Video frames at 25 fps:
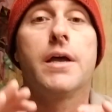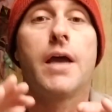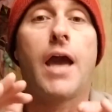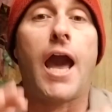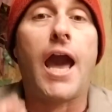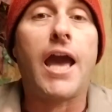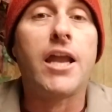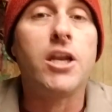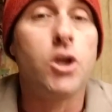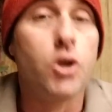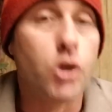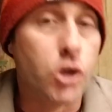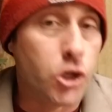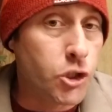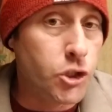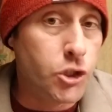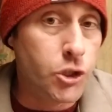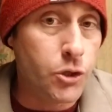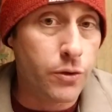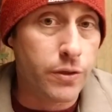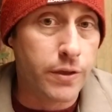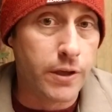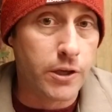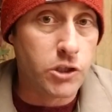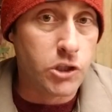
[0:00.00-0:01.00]
And you can
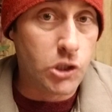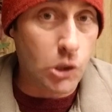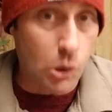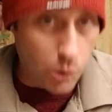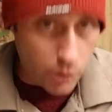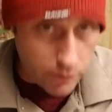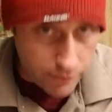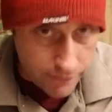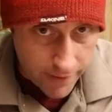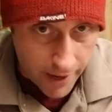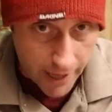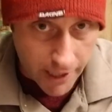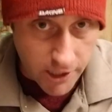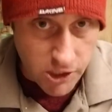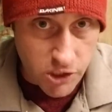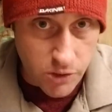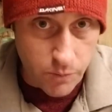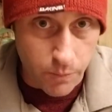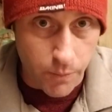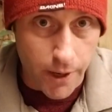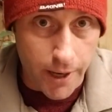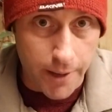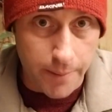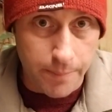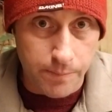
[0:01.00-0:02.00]
do things the old-fashioned
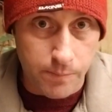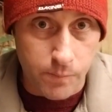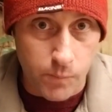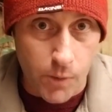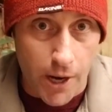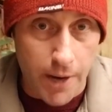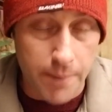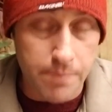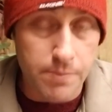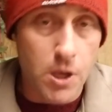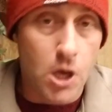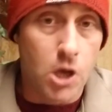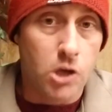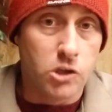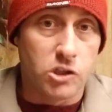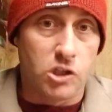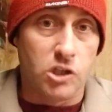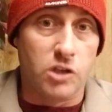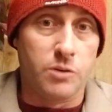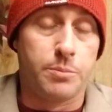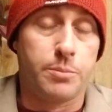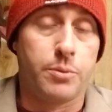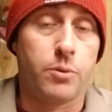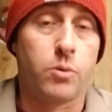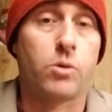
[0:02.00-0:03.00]
way, right? So
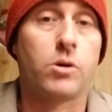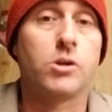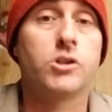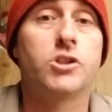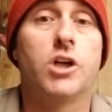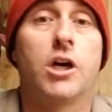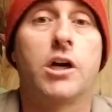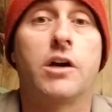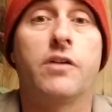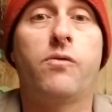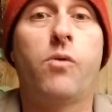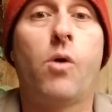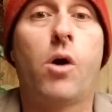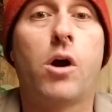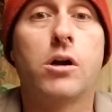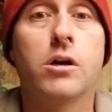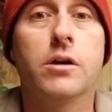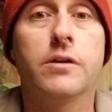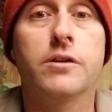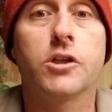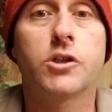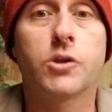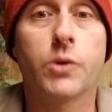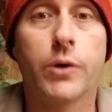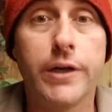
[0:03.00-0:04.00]
you pour a jug of water
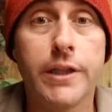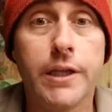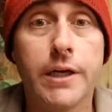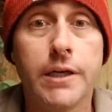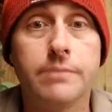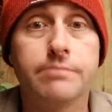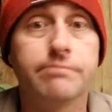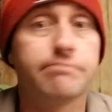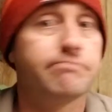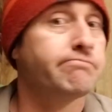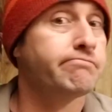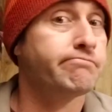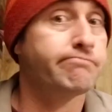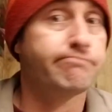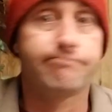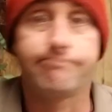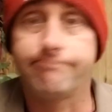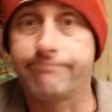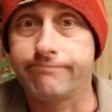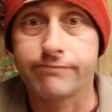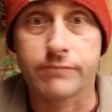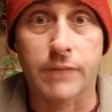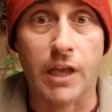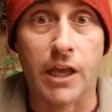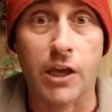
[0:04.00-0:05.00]
in the toilet,
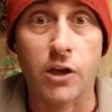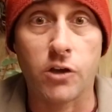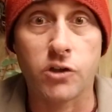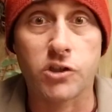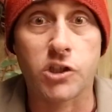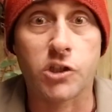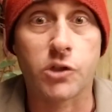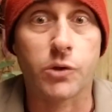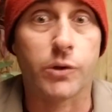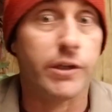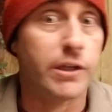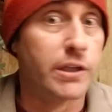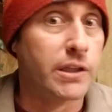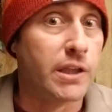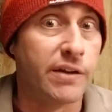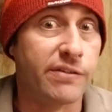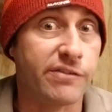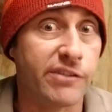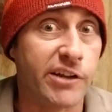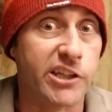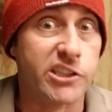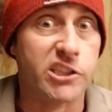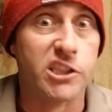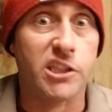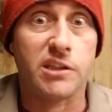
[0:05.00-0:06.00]
they use the toilet, they
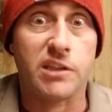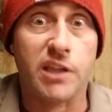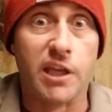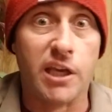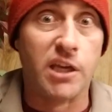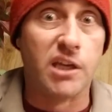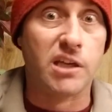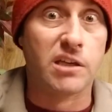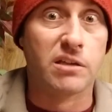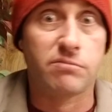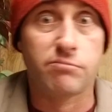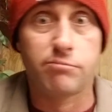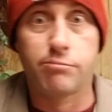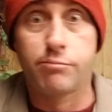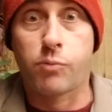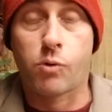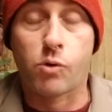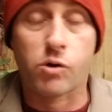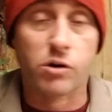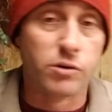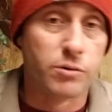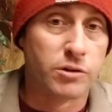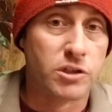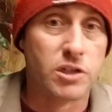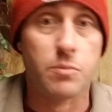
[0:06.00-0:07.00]
flush it, they
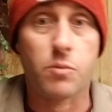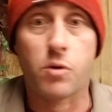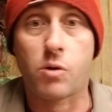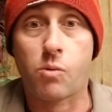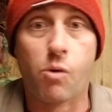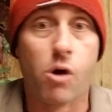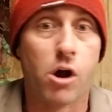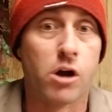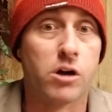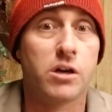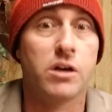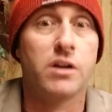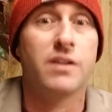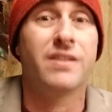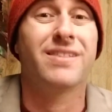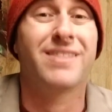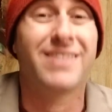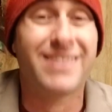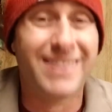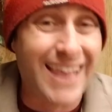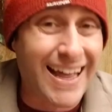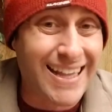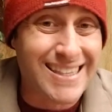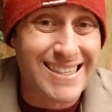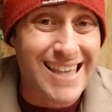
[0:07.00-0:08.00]
pour some more water in,
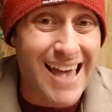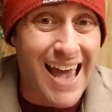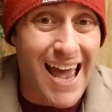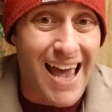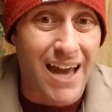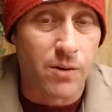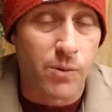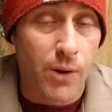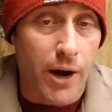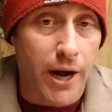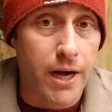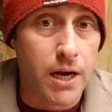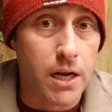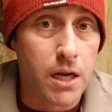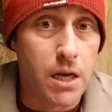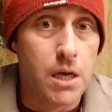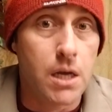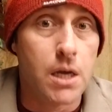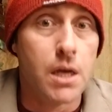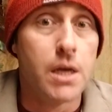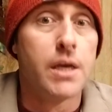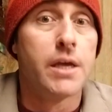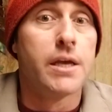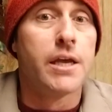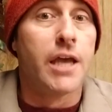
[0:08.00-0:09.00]
that's that, right?
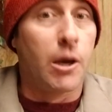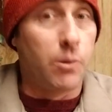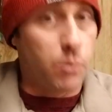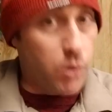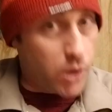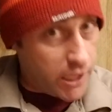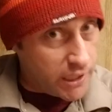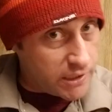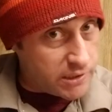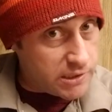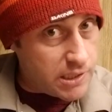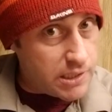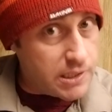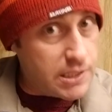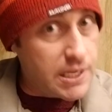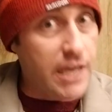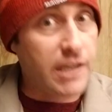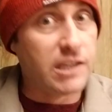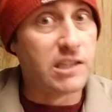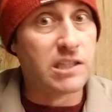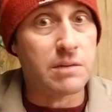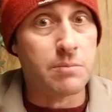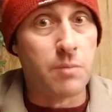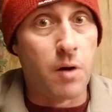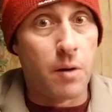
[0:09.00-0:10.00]
And we'll get to the
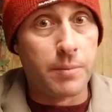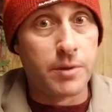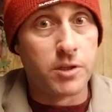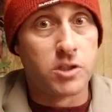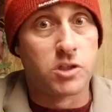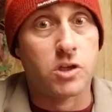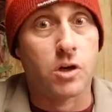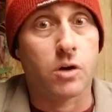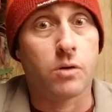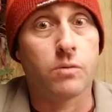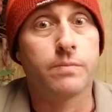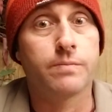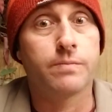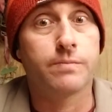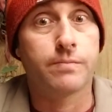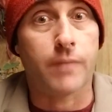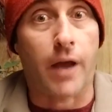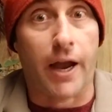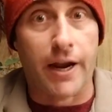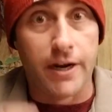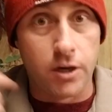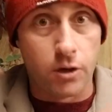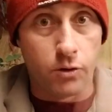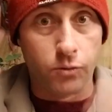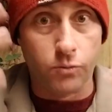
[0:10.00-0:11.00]
tanks in a moment, so
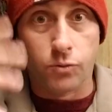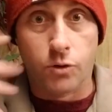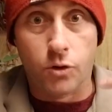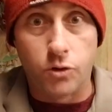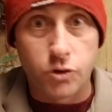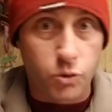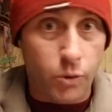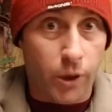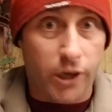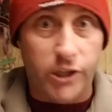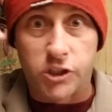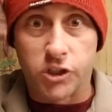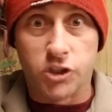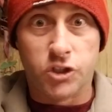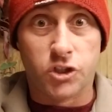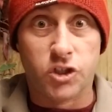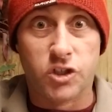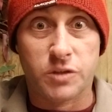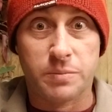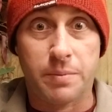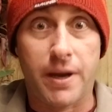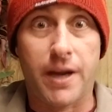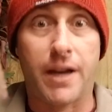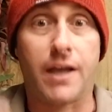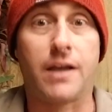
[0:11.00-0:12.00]
I know those questions are
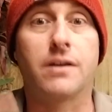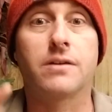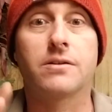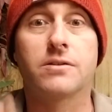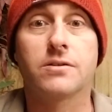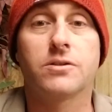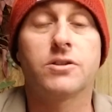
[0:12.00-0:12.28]
spinning.